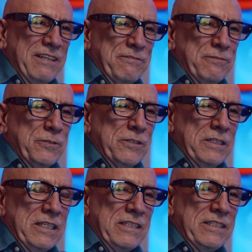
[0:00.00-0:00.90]
for
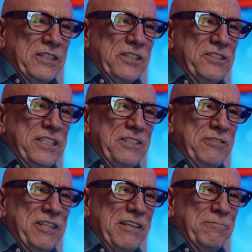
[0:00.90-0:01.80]
the
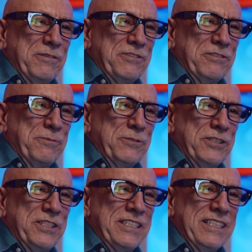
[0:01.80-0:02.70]
continued help and
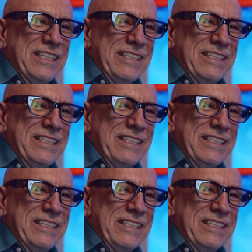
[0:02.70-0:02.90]
support in